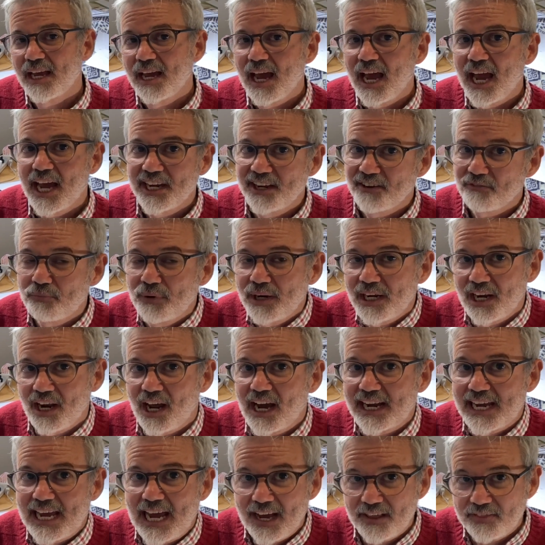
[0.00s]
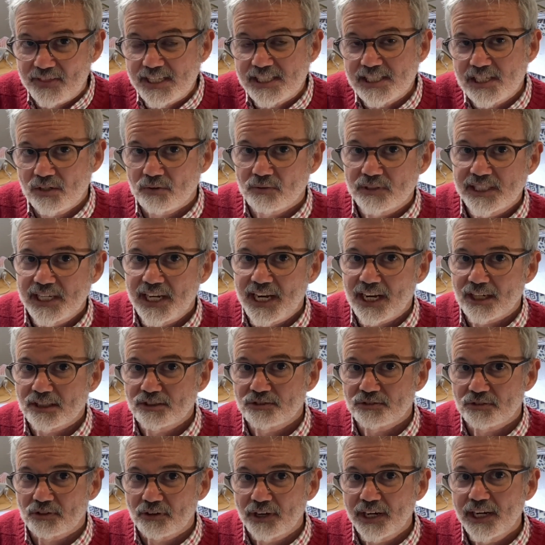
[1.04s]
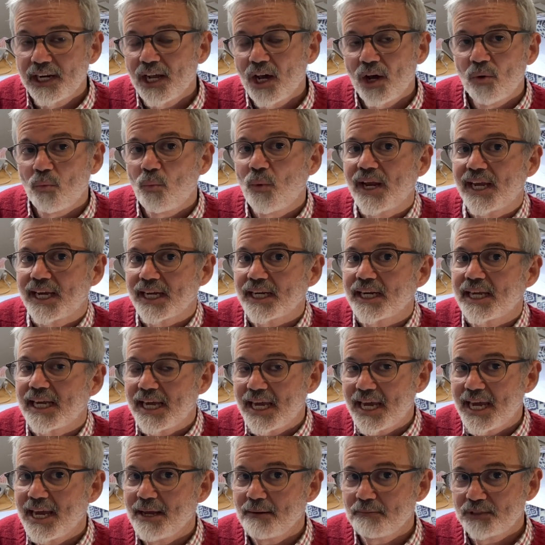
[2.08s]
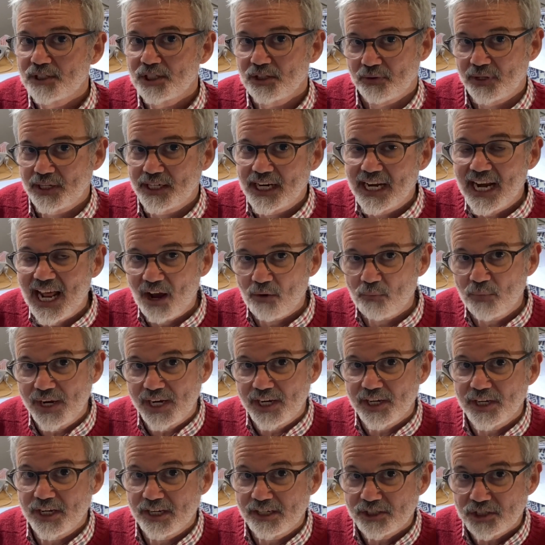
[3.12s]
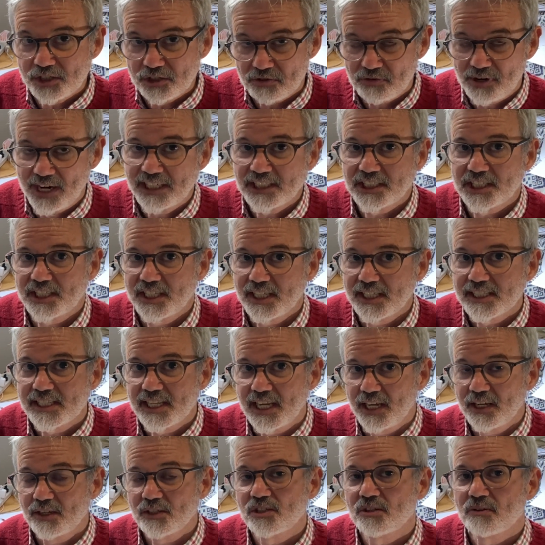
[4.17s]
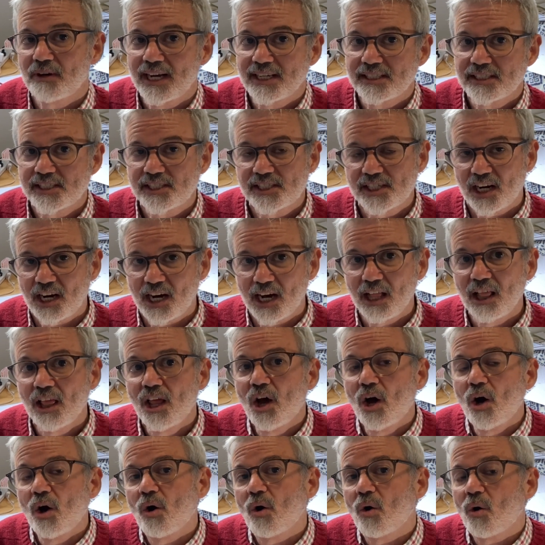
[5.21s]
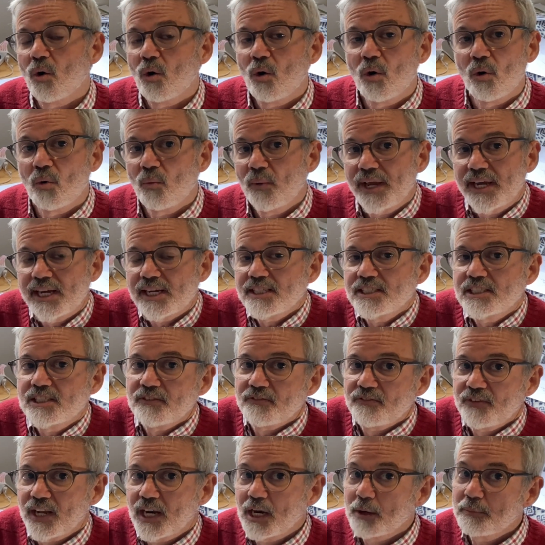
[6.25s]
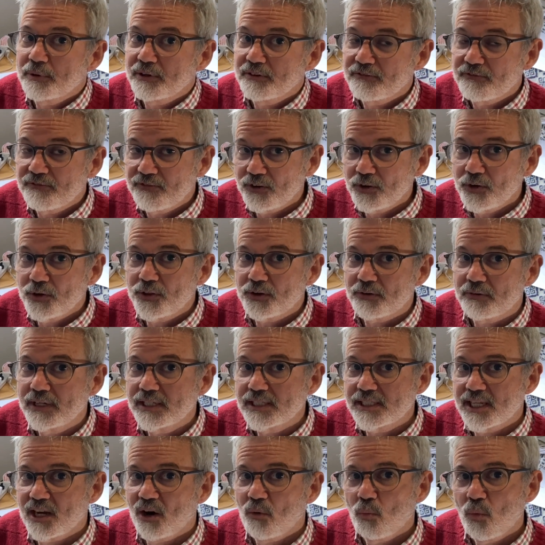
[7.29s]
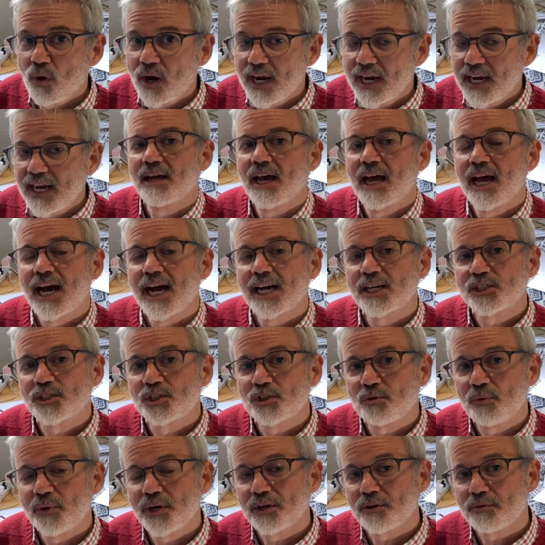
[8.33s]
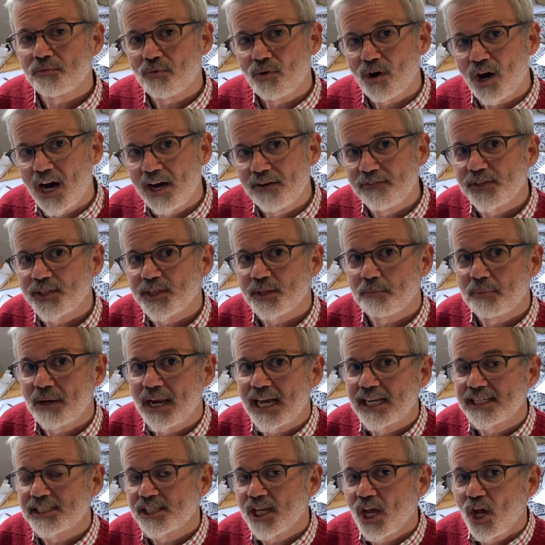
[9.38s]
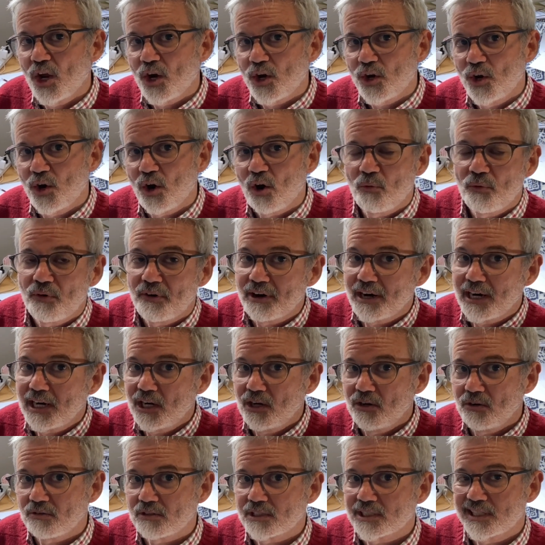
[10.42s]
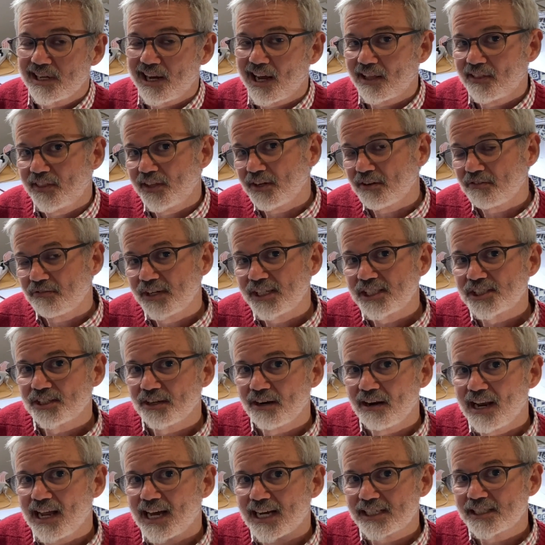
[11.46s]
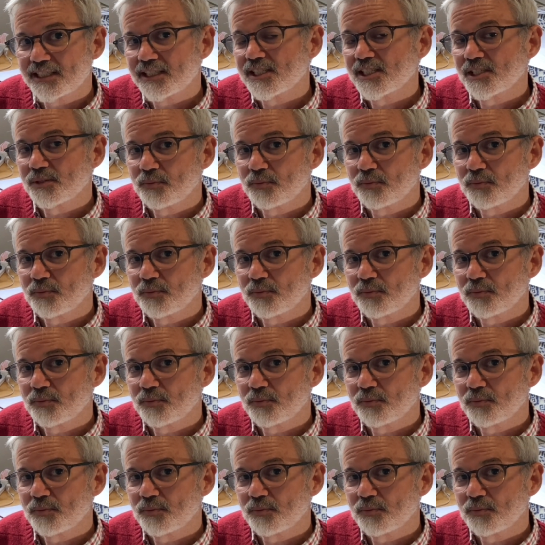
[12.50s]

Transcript: And if we like how this looks in our drawing, we can keep doing it and we can entrench this into our style, or we can develop it further in some way until we arrive at the place not where it looks like the original artist's